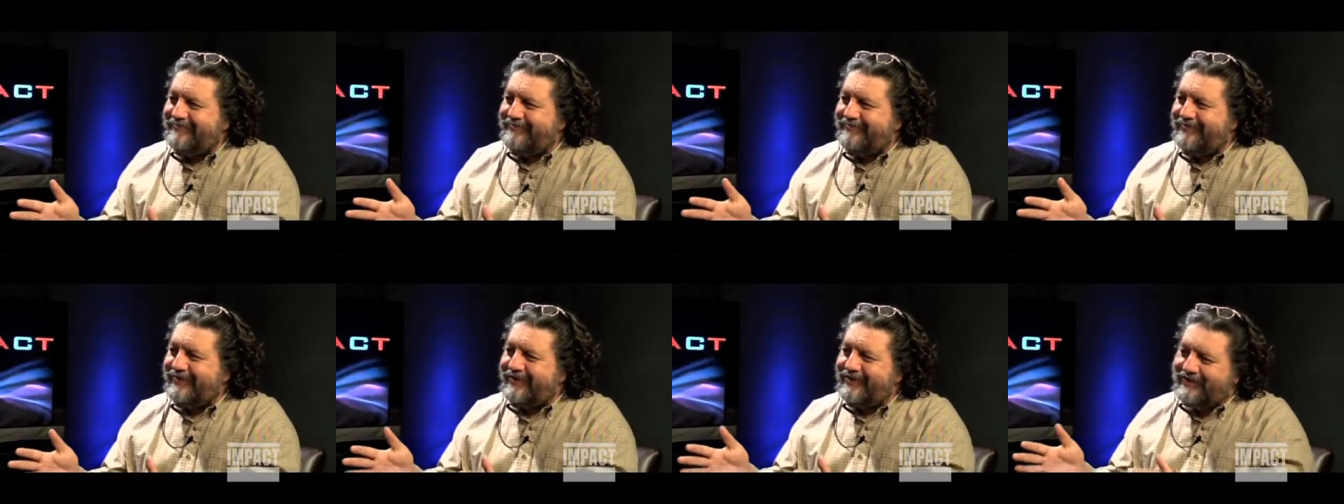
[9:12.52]

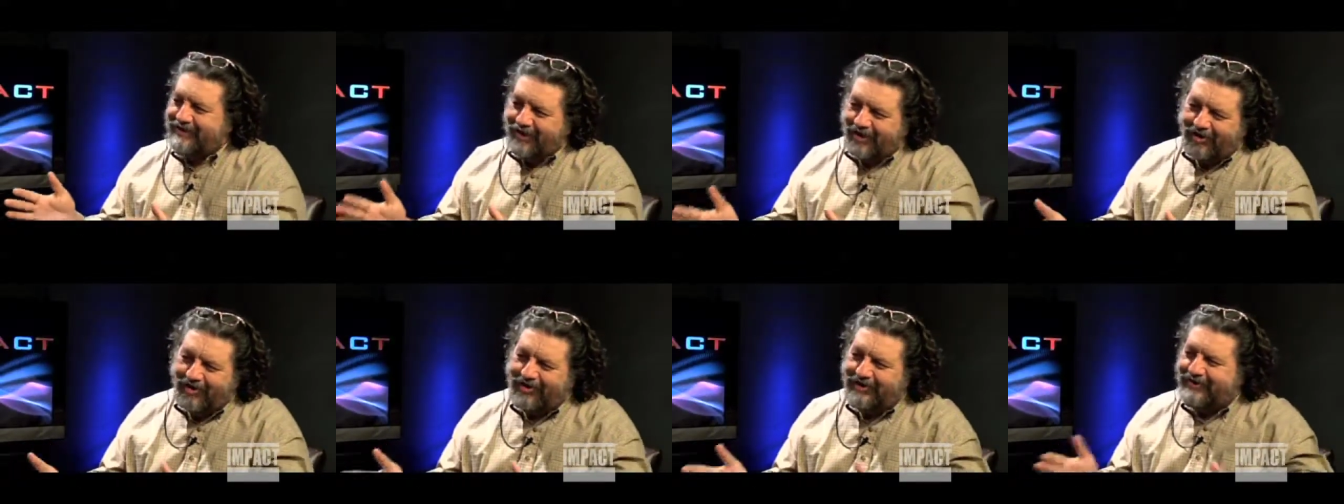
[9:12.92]
there's
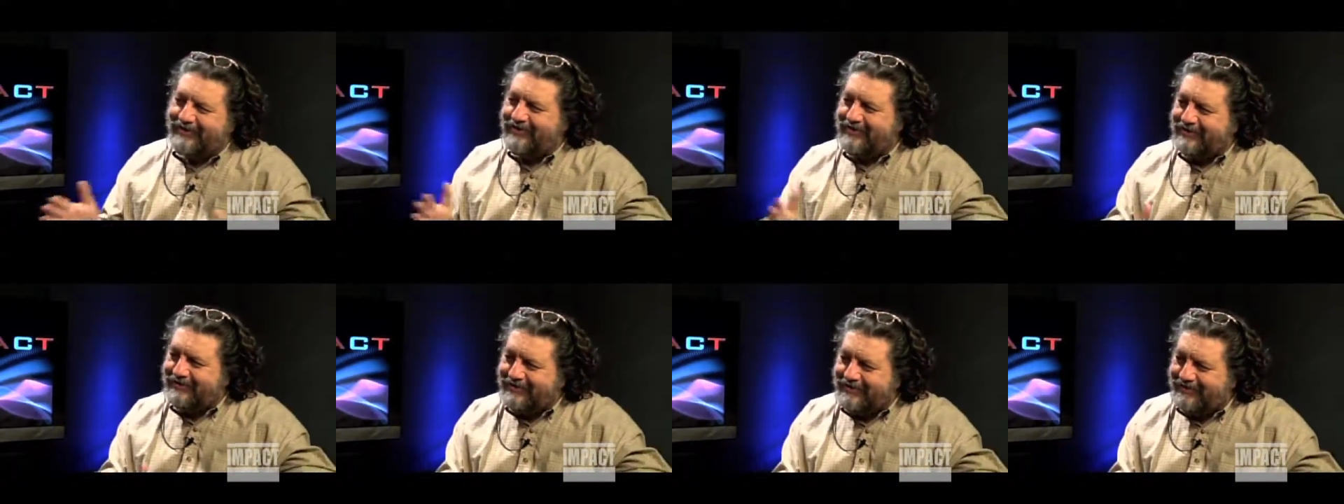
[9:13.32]
Lark,
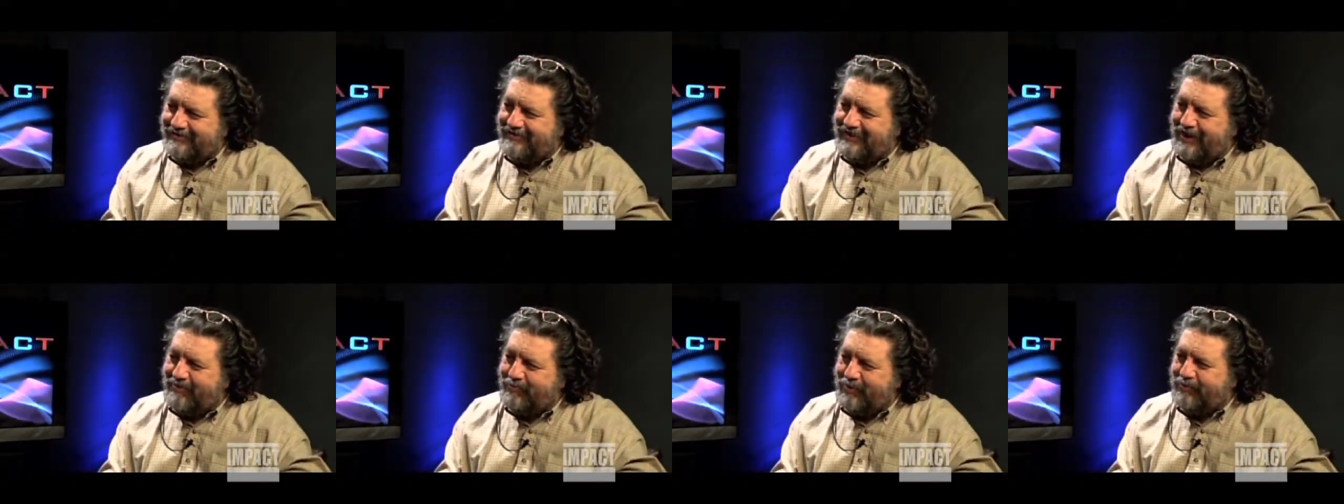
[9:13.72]
there's
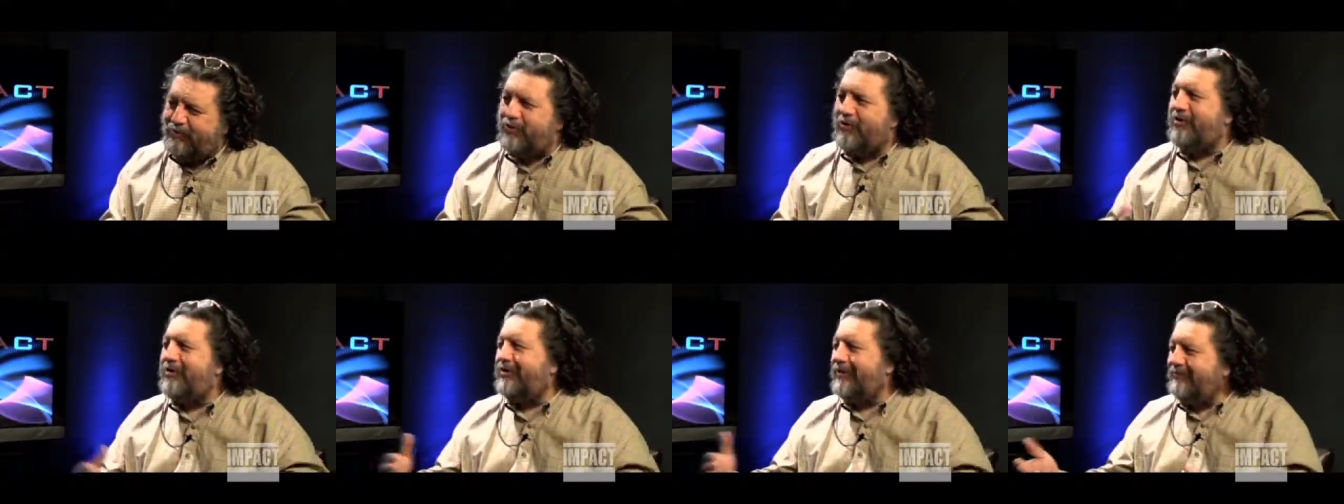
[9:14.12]
Dumba
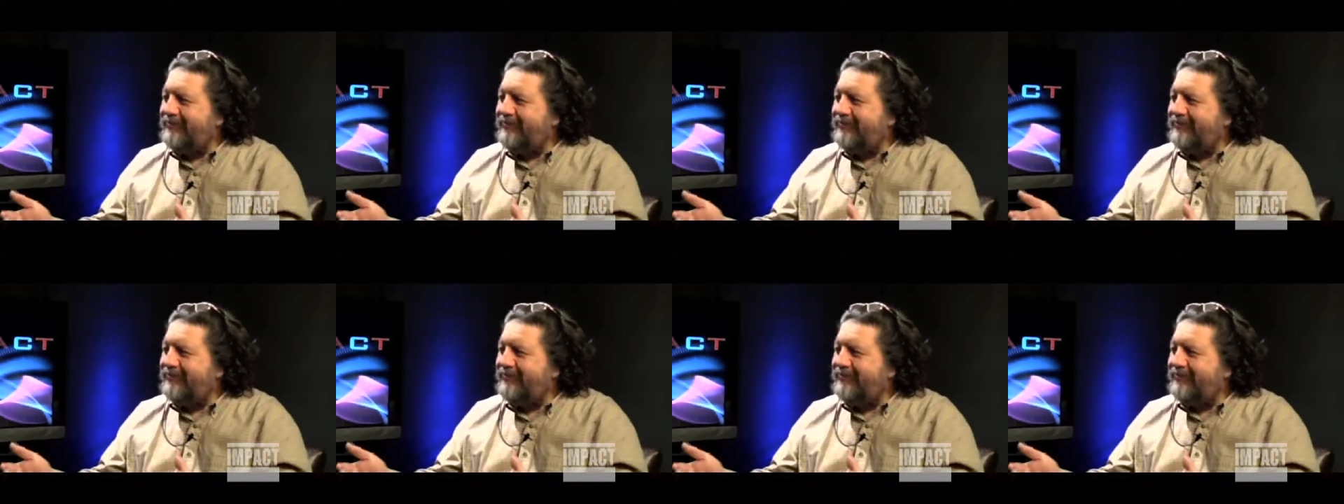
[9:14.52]
Pearl.